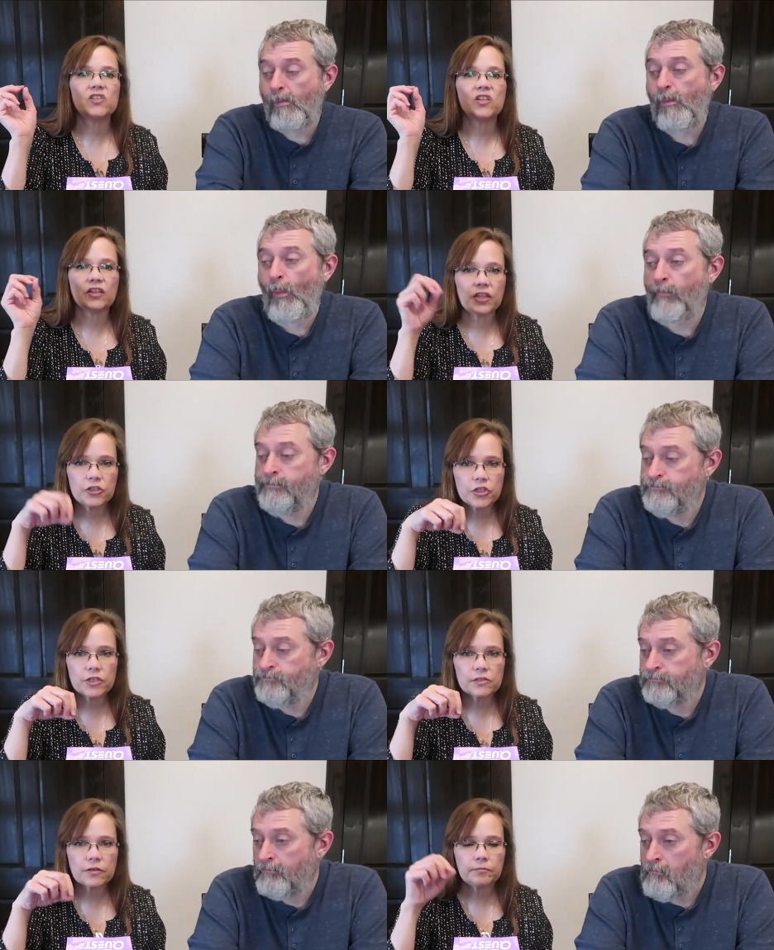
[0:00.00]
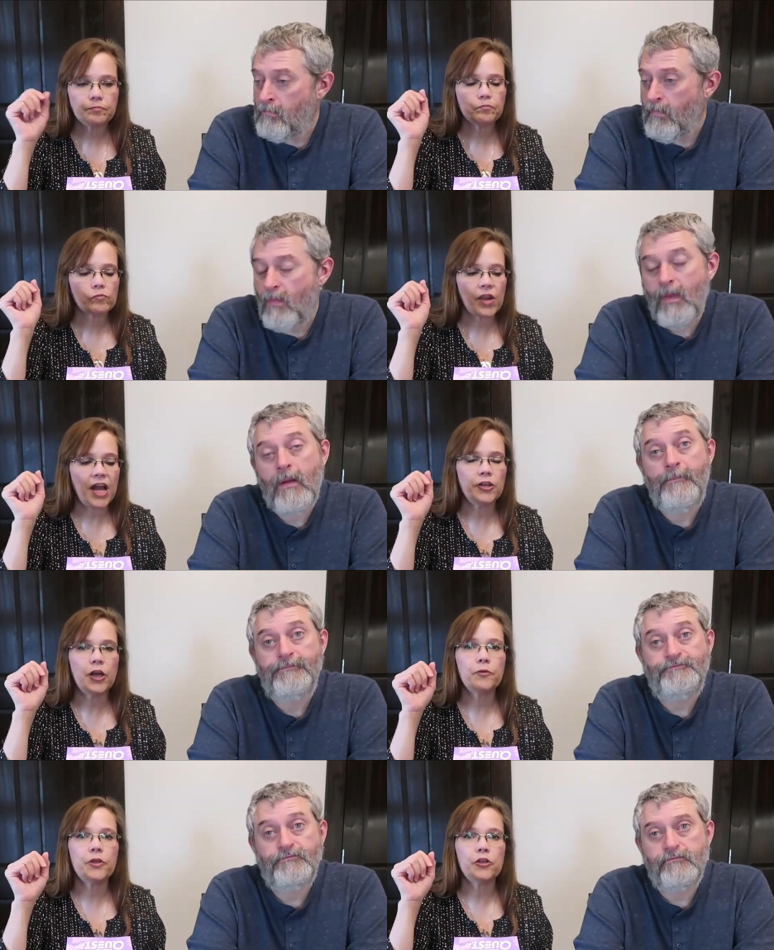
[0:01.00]
Speaker 1: is delicious. I
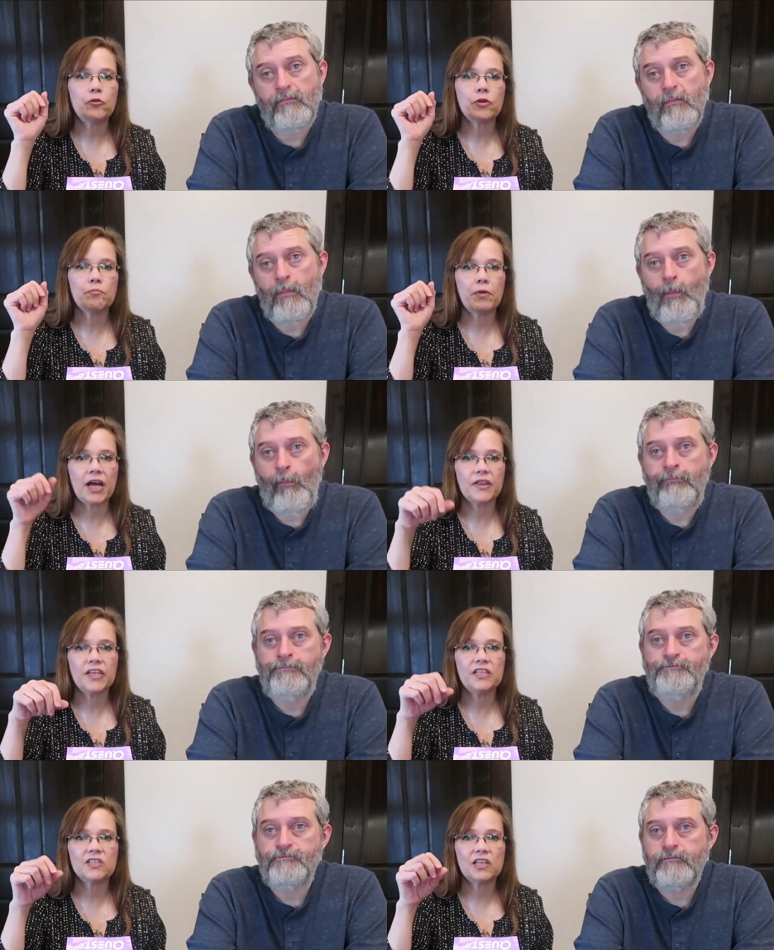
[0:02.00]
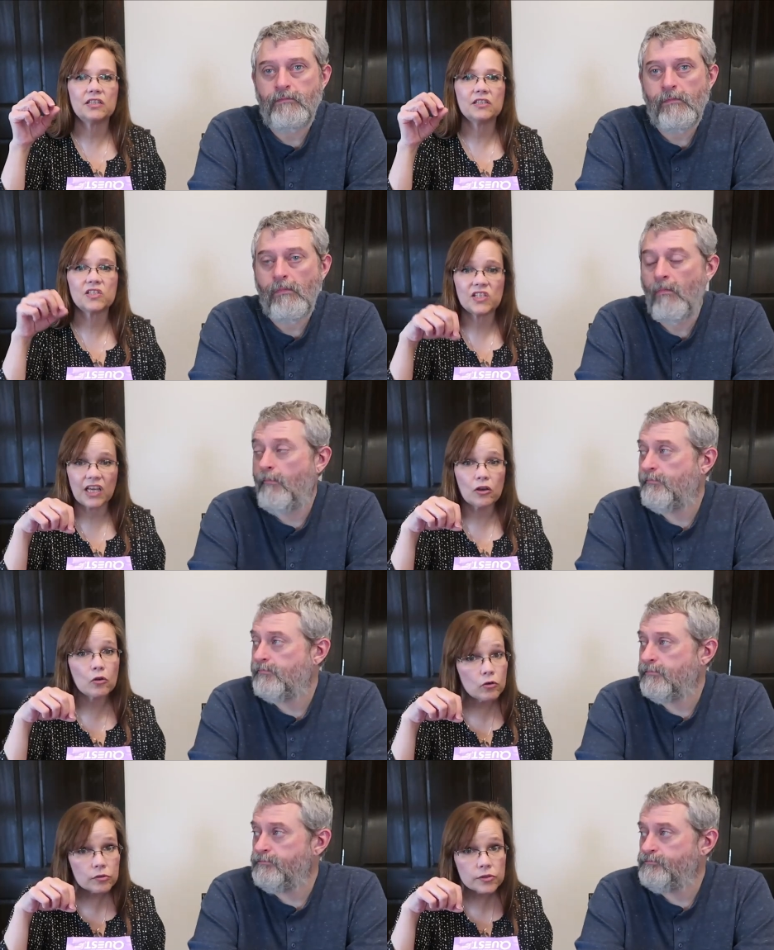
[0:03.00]
know that you can buy these in
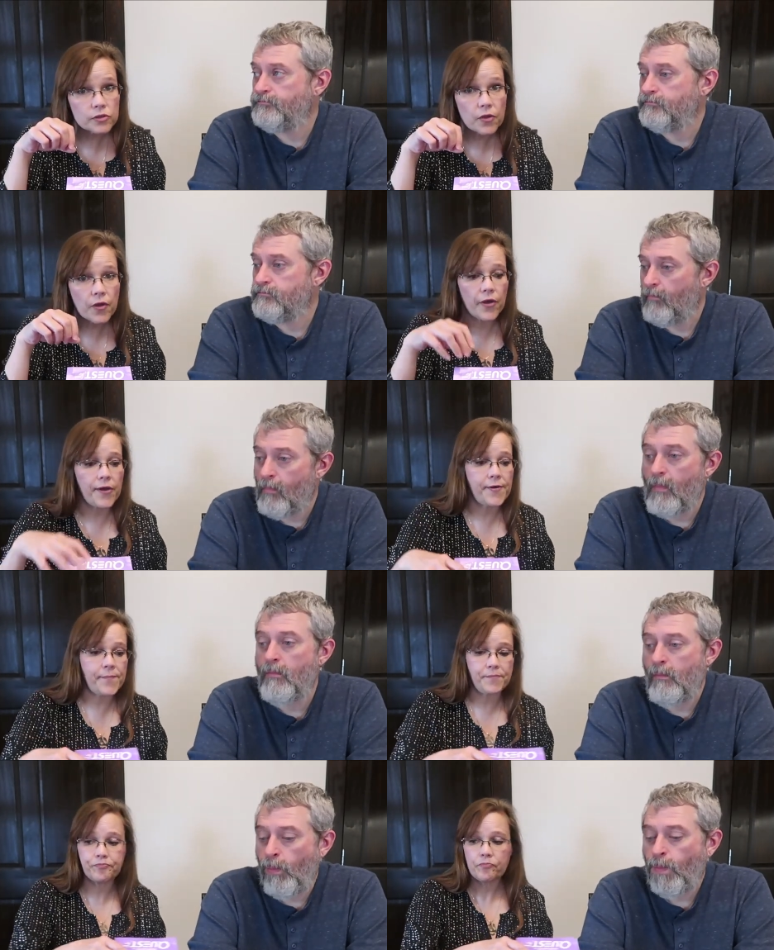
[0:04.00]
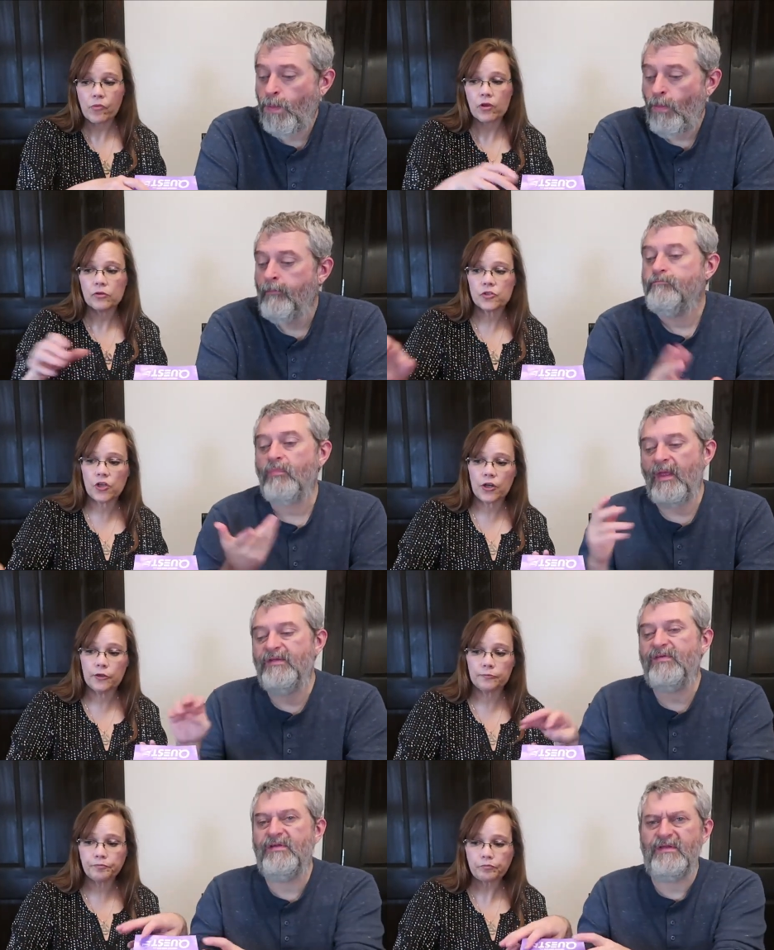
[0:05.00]
singles. Um, so
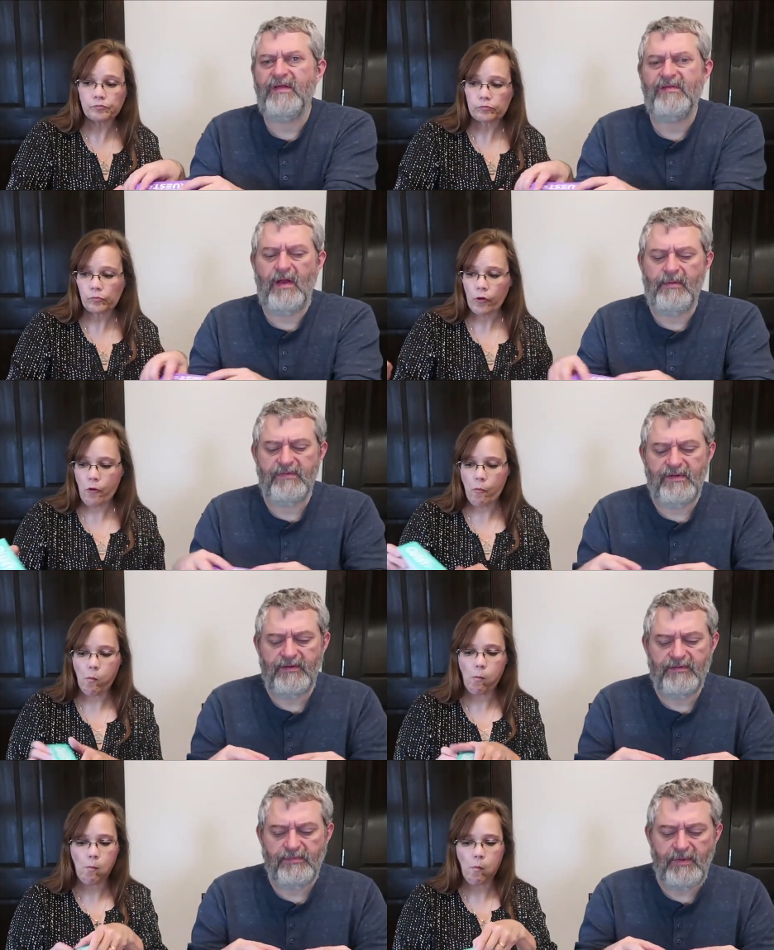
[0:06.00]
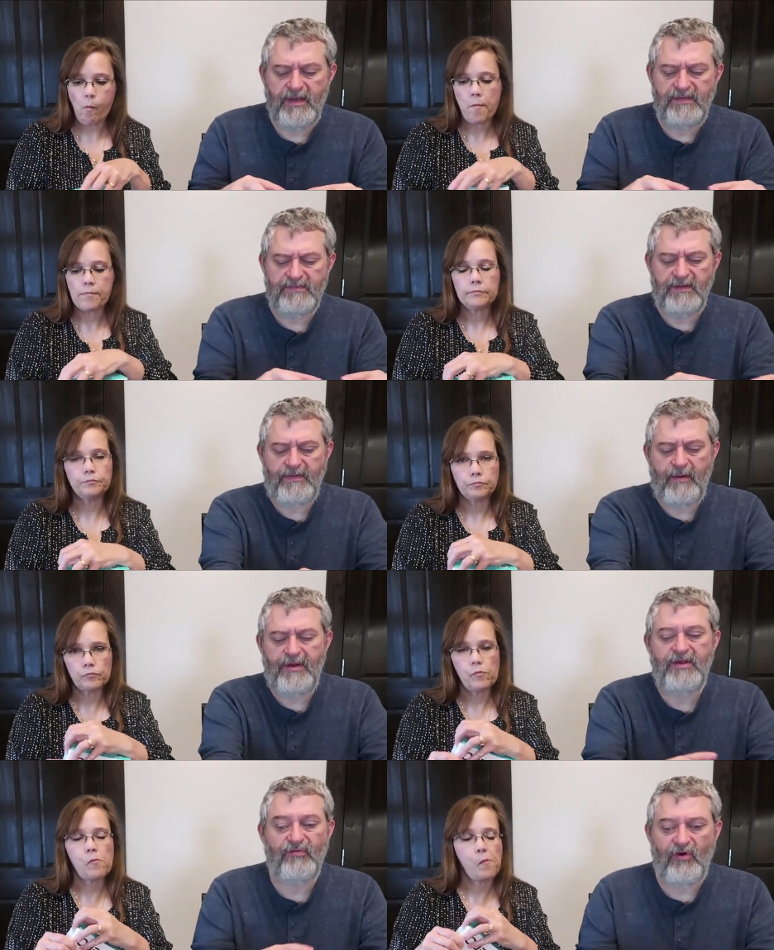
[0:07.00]
It's
Speaker 2: good that they sell them in singles because uh, that way
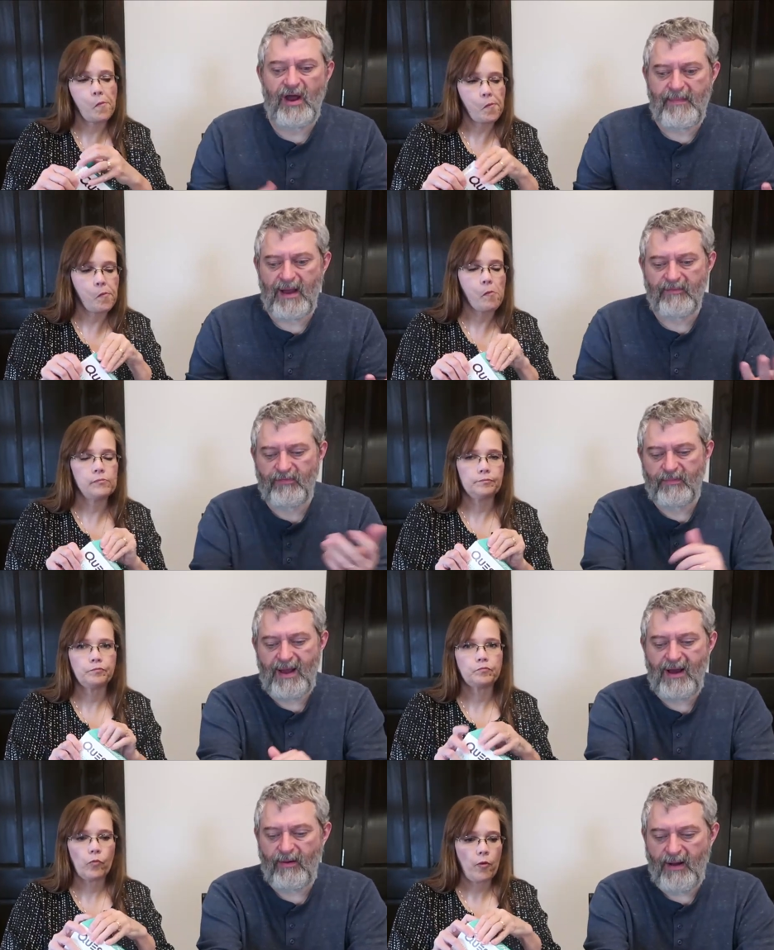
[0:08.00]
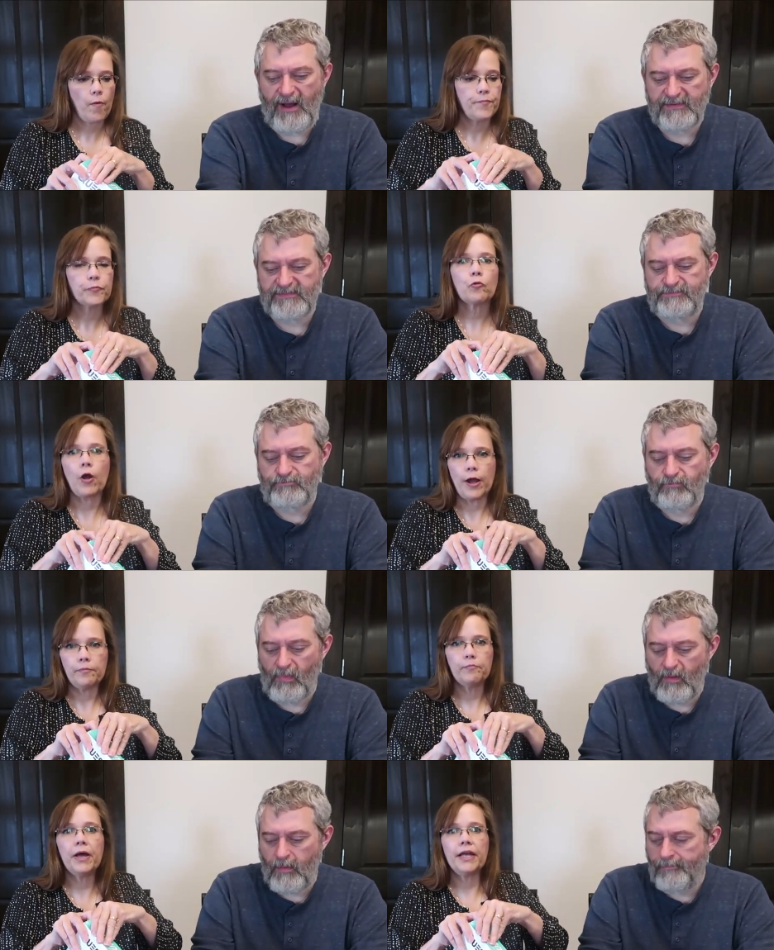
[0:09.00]
you can try them out before you buy a whole box.
Speaker 1: Right,
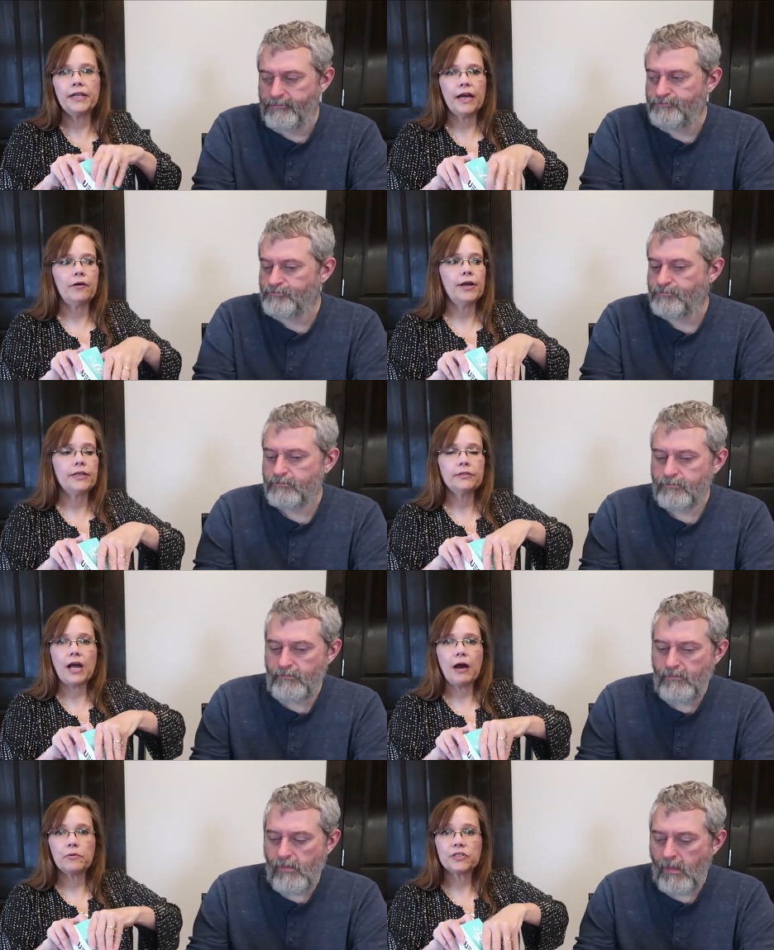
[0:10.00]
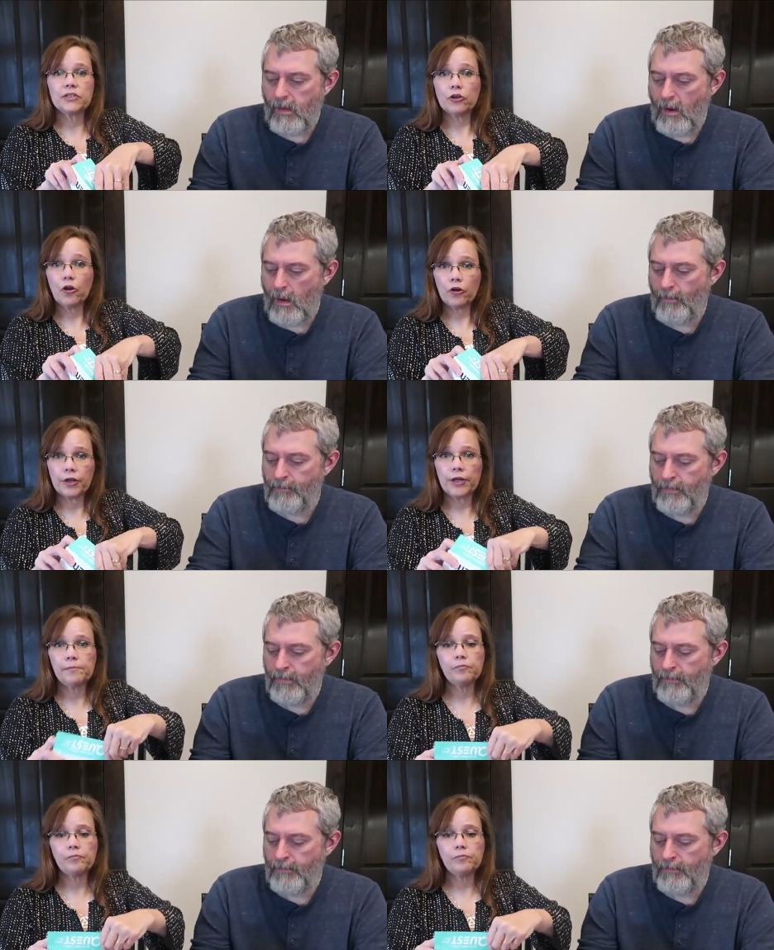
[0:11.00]
but now it, uh, I was at Target